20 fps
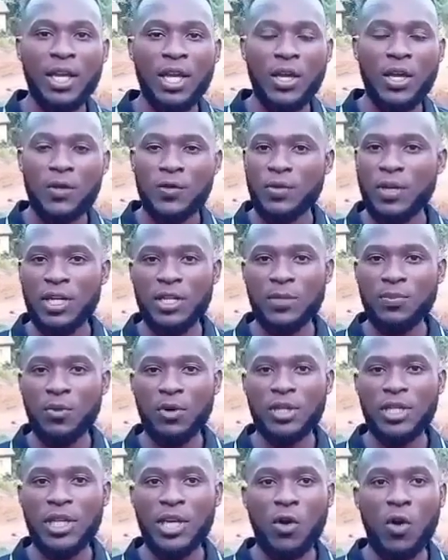to
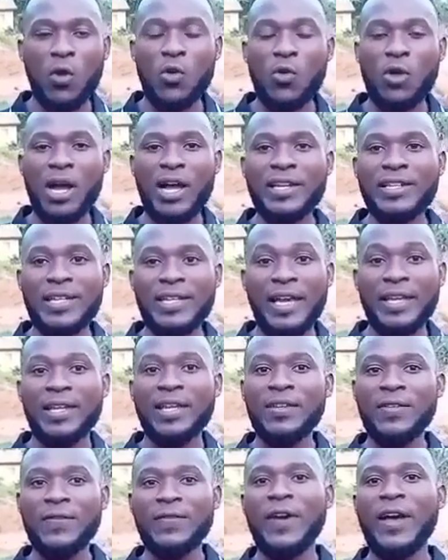anybody, or you can't
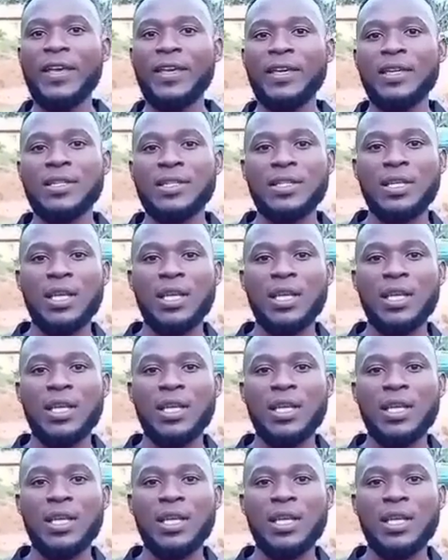identify it